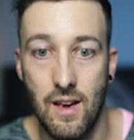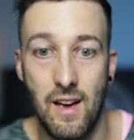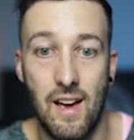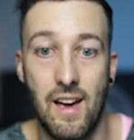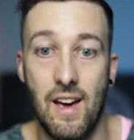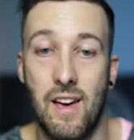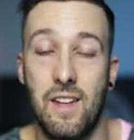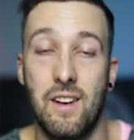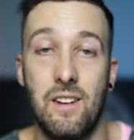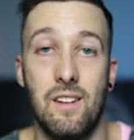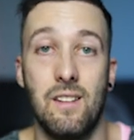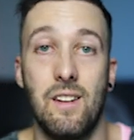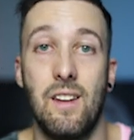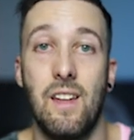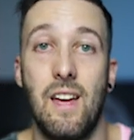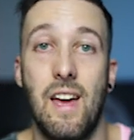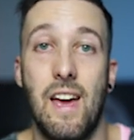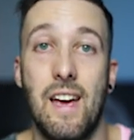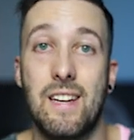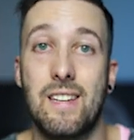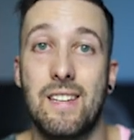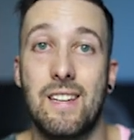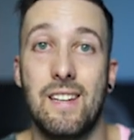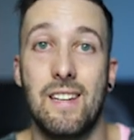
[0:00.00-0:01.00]
And
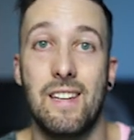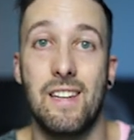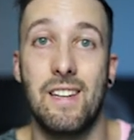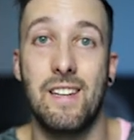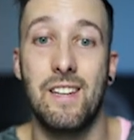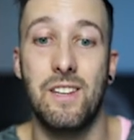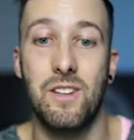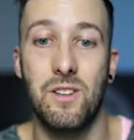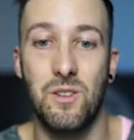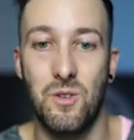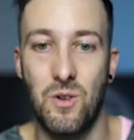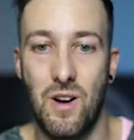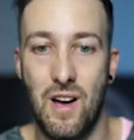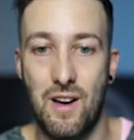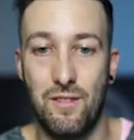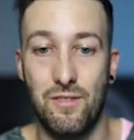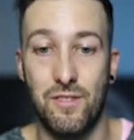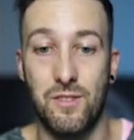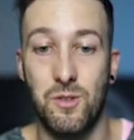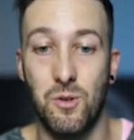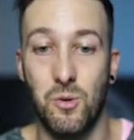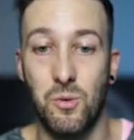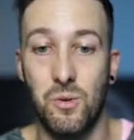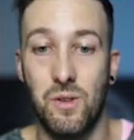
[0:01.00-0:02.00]
actually you have
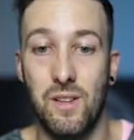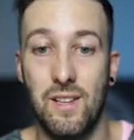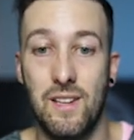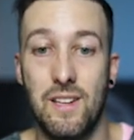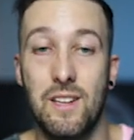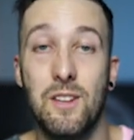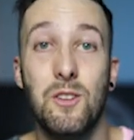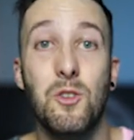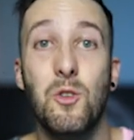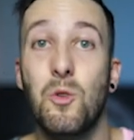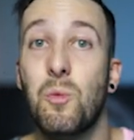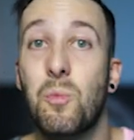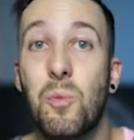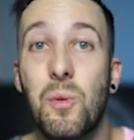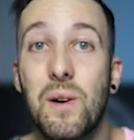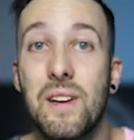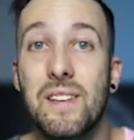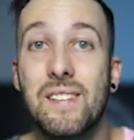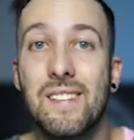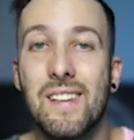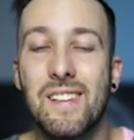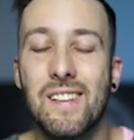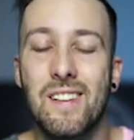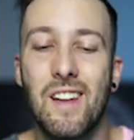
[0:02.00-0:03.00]
a totally new
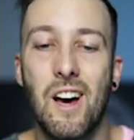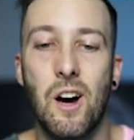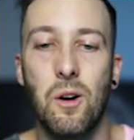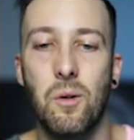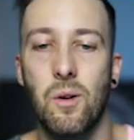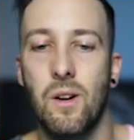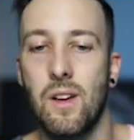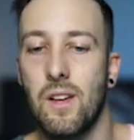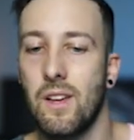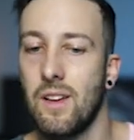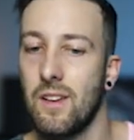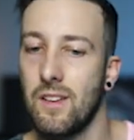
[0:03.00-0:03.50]
preset now.